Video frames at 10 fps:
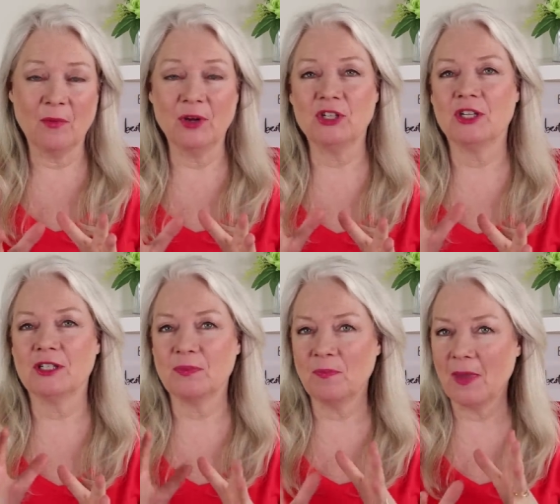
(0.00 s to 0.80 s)
which
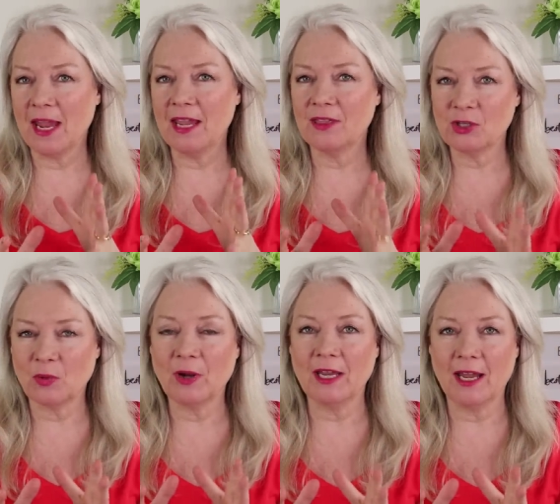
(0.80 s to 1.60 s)
is May the
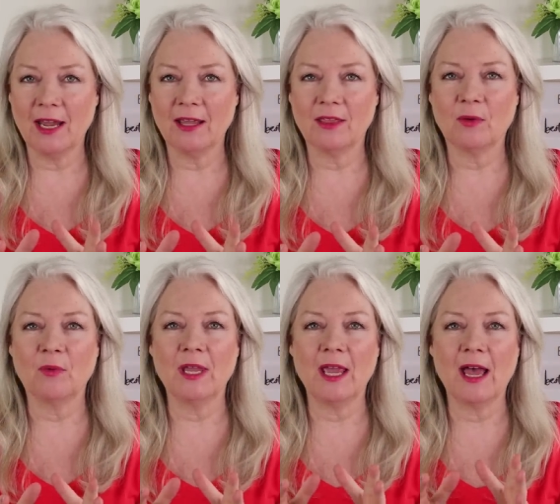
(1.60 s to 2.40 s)
28th,
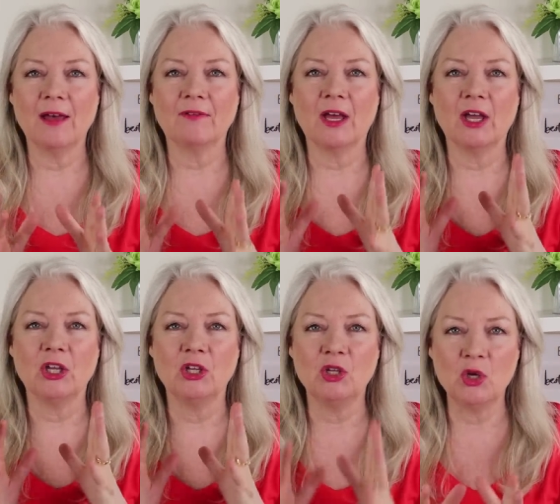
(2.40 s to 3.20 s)
we have a
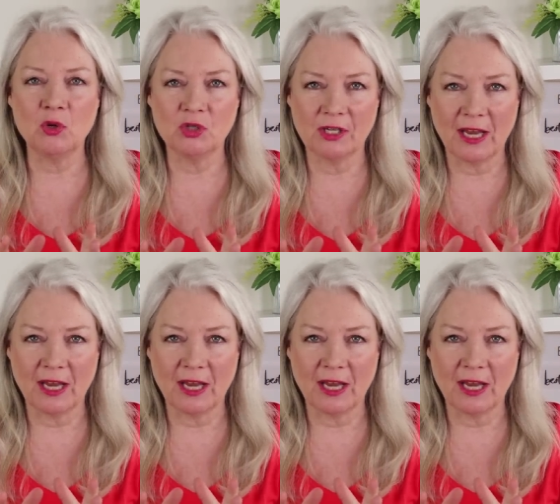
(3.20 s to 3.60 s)
huge